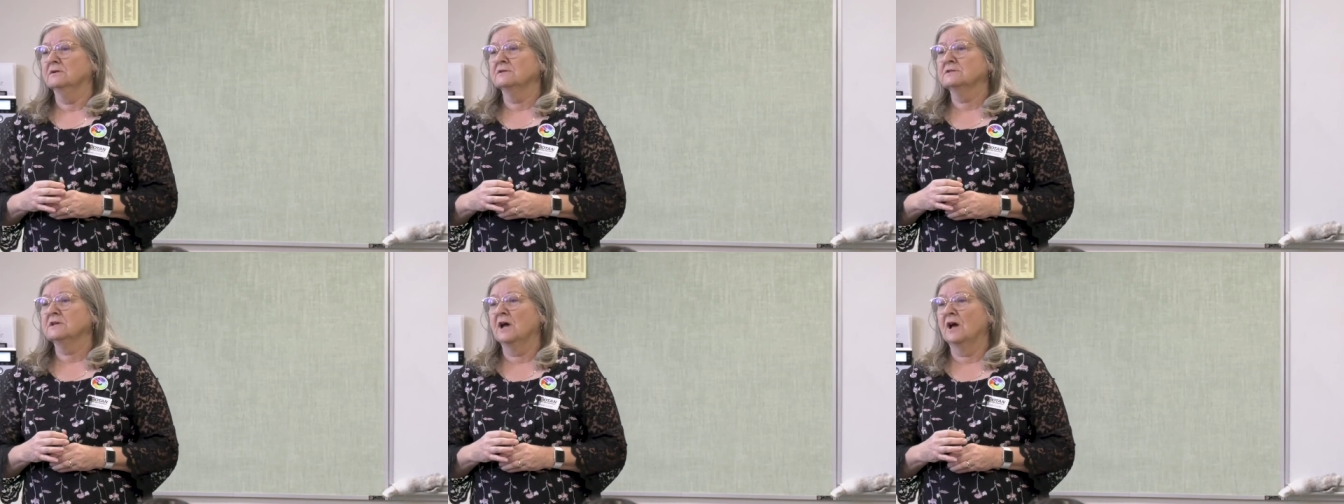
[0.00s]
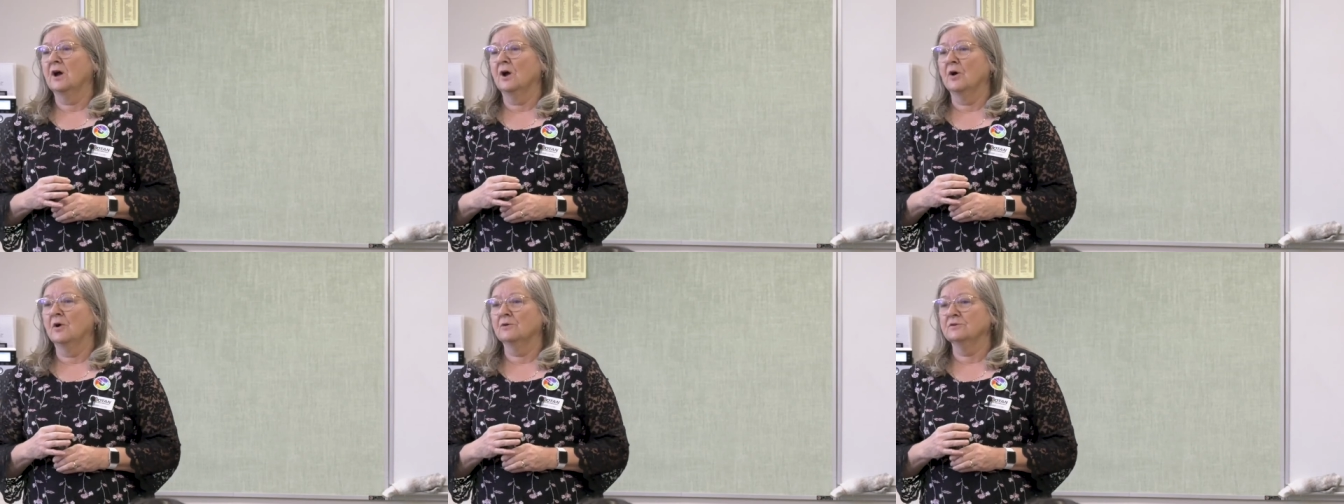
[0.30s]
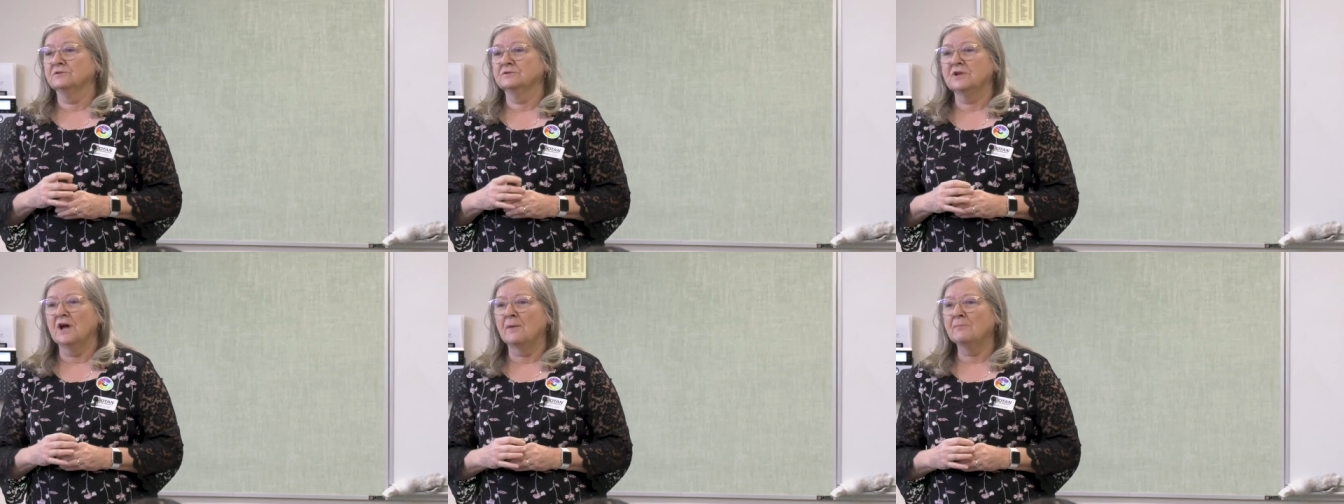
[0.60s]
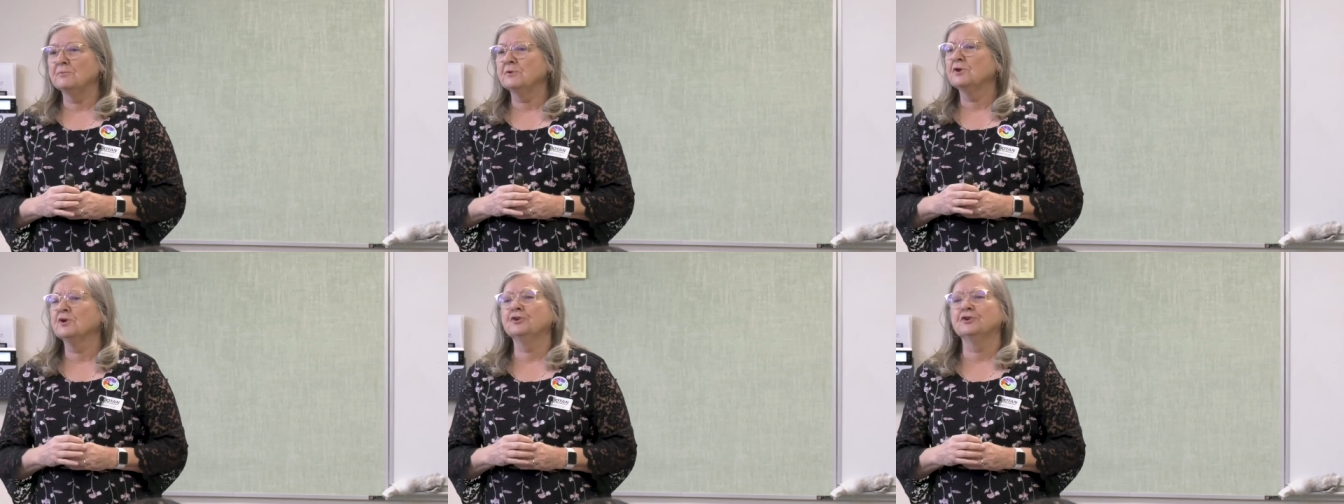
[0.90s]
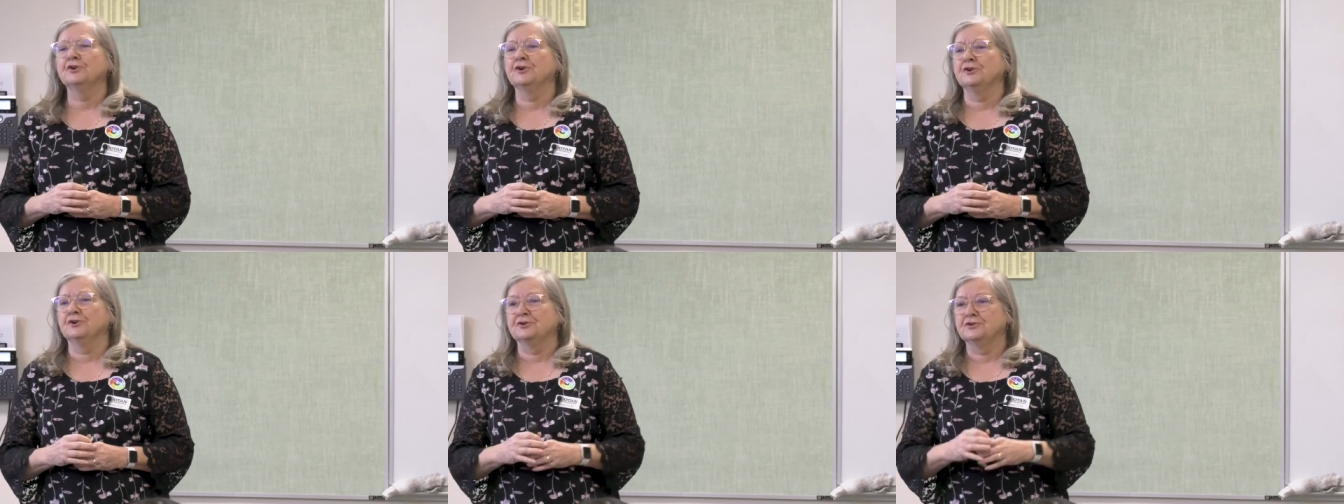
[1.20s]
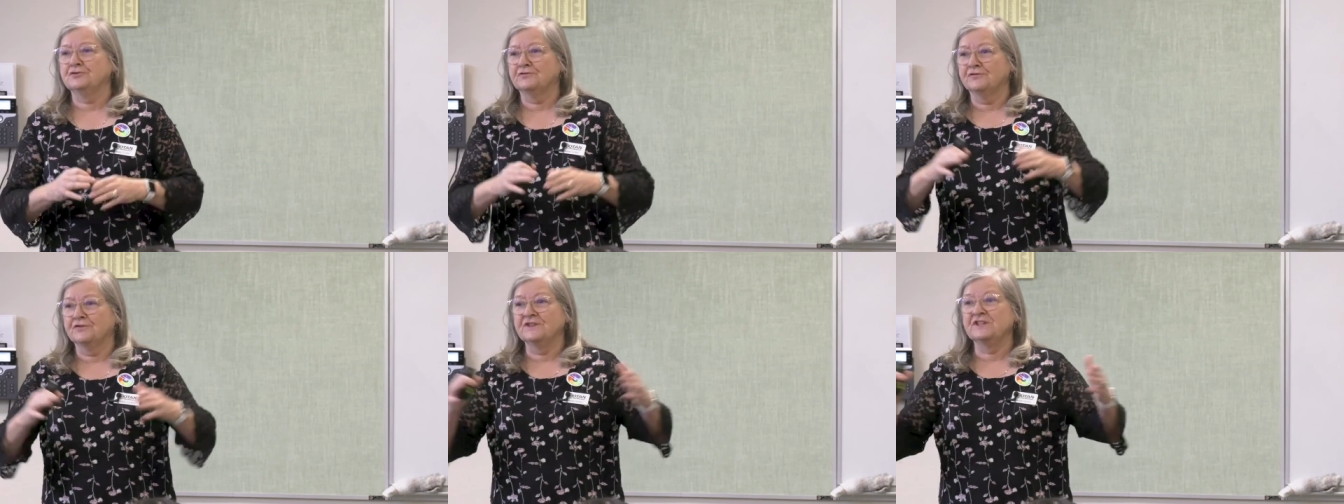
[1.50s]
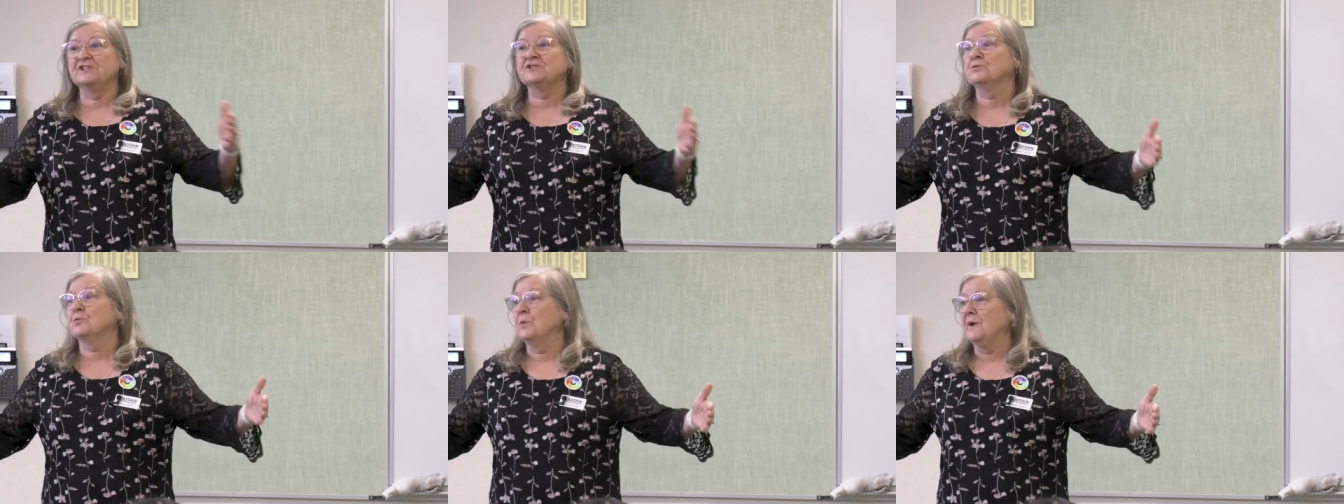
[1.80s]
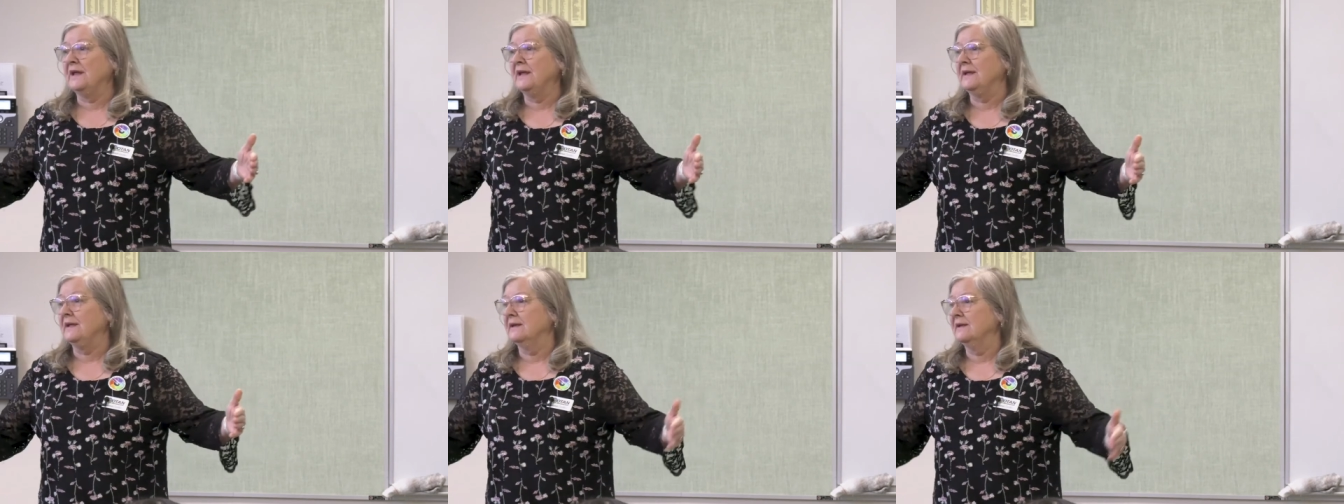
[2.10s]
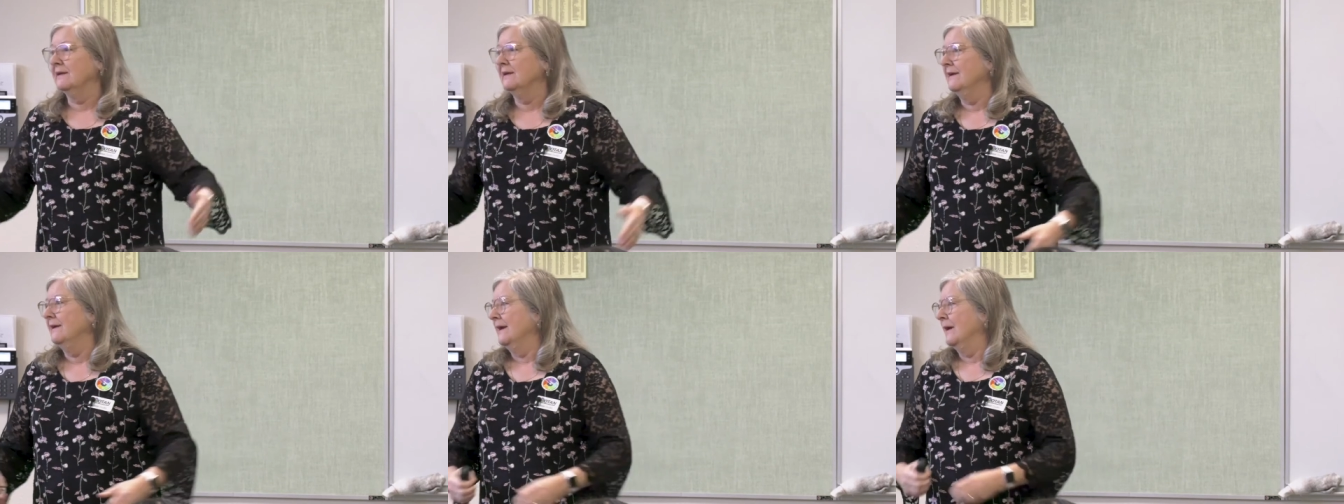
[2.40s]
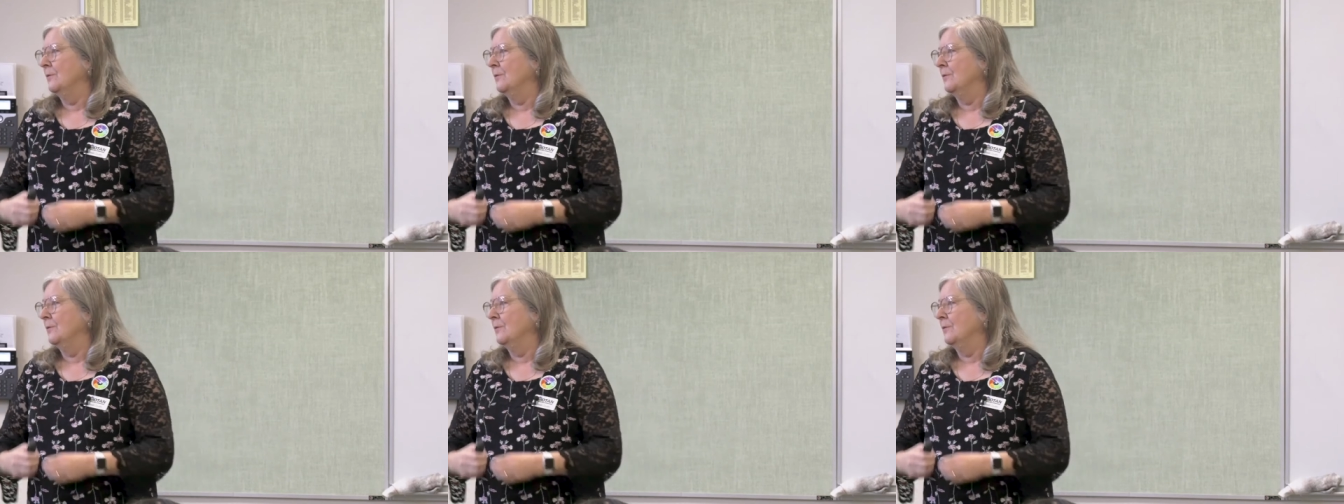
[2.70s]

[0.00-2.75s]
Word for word: So top learners for this week.